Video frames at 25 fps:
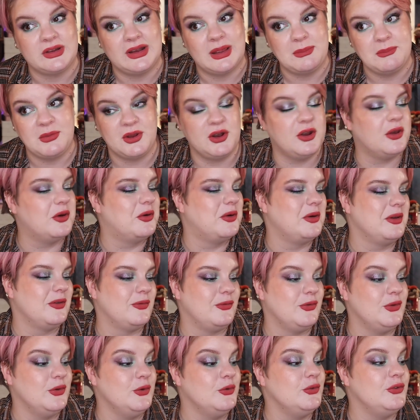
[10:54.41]
Let me know
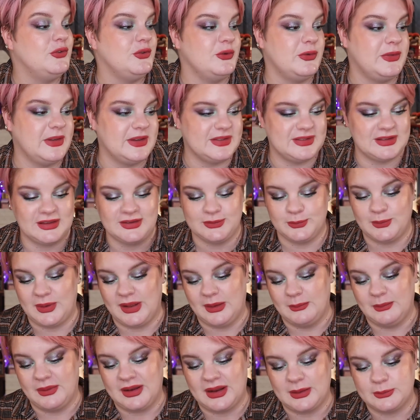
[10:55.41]
if you do this as
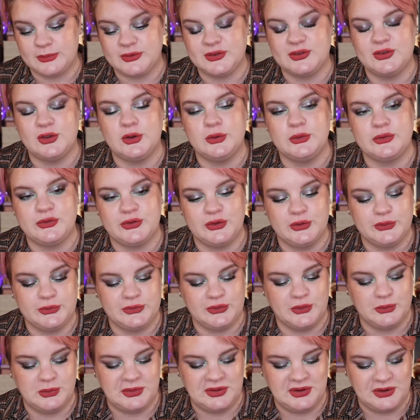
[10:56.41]
well, but I'm so
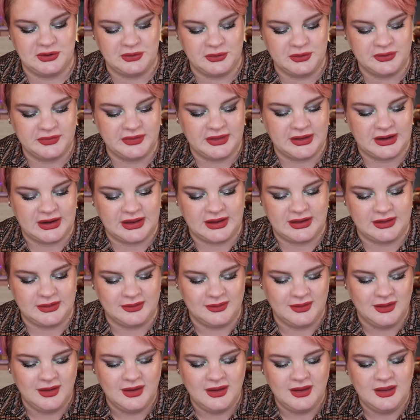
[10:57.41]
annoyed that
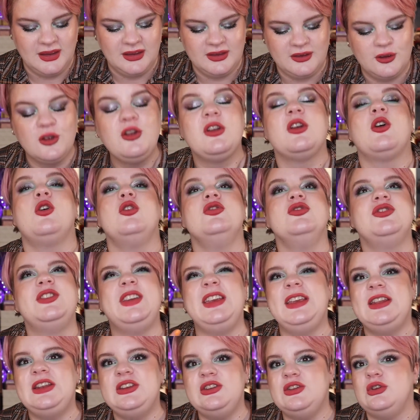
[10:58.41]
I
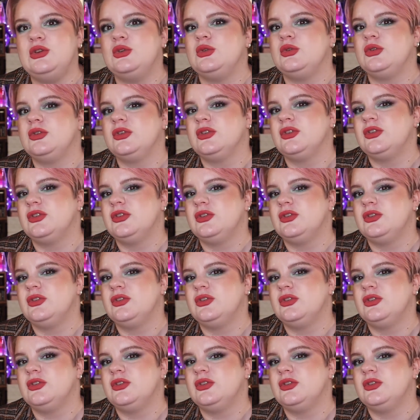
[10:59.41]
continue